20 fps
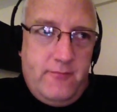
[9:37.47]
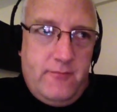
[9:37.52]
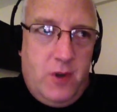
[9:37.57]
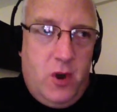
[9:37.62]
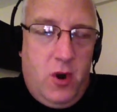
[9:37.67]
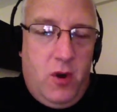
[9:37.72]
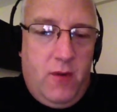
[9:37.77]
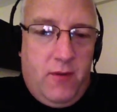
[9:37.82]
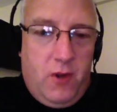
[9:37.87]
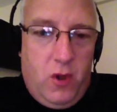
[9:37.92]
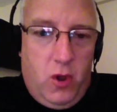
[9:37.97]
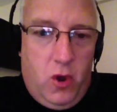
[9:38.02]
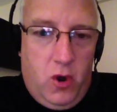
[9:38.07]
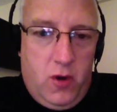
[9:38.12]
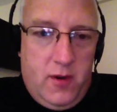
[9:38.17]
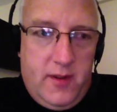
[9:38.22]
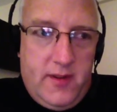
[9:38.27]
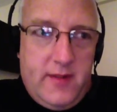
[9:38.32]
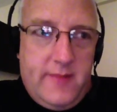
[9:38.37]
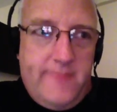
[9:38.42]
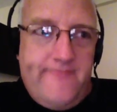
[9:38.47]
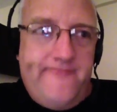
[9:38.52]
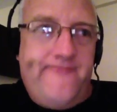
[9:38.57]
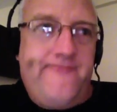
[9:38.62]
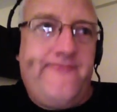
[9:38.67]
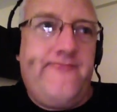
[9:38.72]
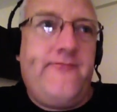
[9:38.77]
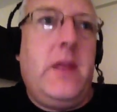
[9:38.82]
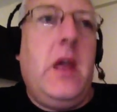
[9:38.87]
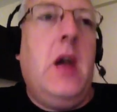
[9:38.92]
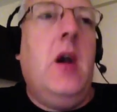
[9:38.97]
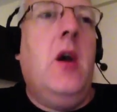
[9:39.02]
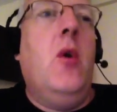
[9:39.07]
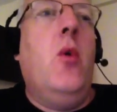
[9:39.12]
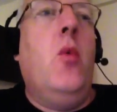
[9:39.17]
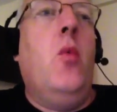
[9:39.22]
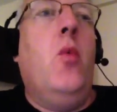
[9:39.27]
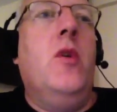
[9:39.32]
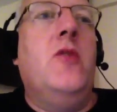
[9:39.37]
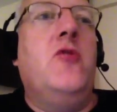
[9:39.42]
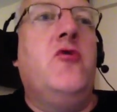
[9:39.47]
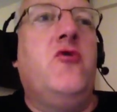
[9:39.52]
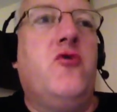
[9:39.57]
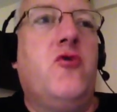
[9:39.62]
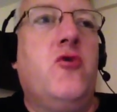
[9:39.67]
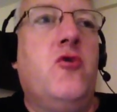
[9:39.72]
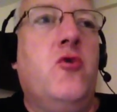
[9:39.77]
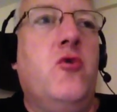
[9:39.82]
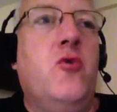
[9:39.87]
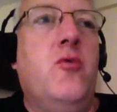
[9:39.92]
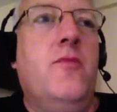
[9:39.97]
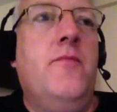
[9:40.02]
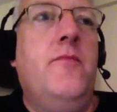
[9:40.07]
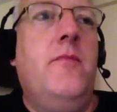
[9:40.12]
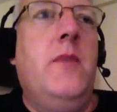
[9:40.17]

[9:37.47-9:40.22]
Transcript: of clocks which show